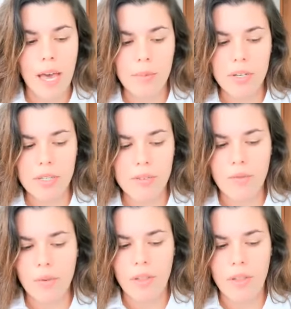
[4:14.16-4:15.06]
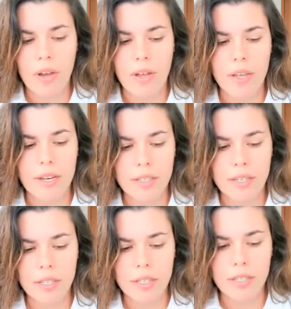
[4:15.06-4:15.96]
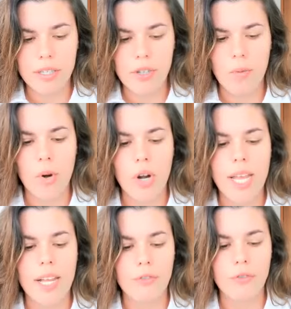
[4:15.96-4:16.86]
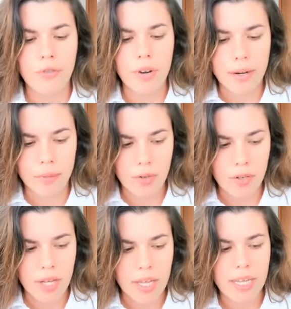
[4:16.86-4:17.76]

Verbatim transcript: Amundsen's forethought and attention to detail were incredible.